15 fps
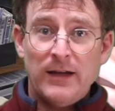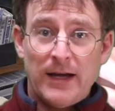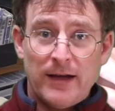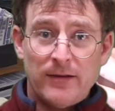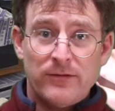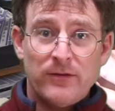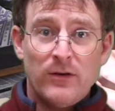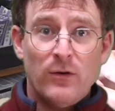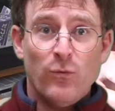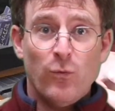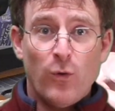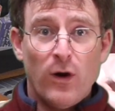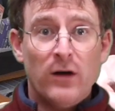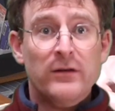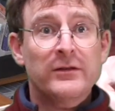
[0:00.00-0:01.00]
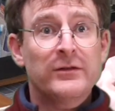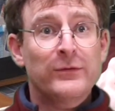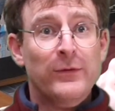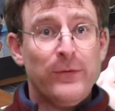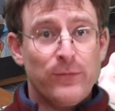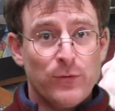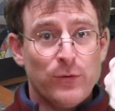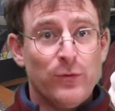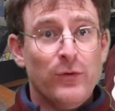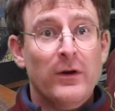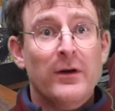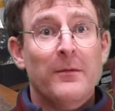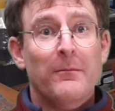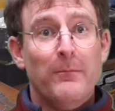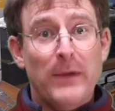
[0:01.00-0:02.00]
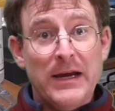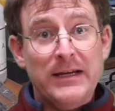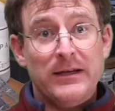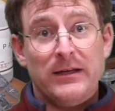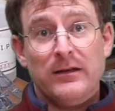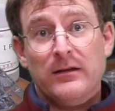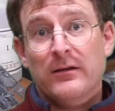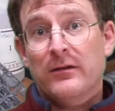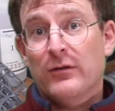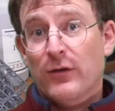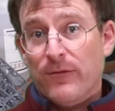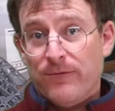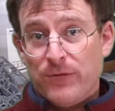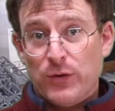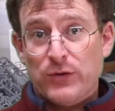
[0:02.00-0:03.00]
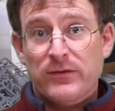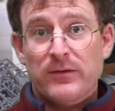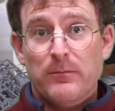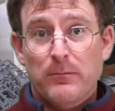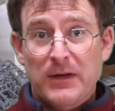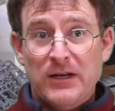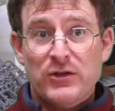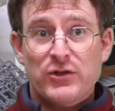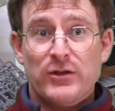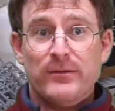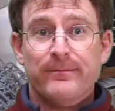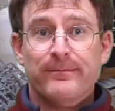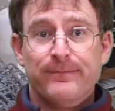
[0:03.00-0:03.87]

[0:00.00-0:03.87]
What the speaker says: as walk you through making your first miniature.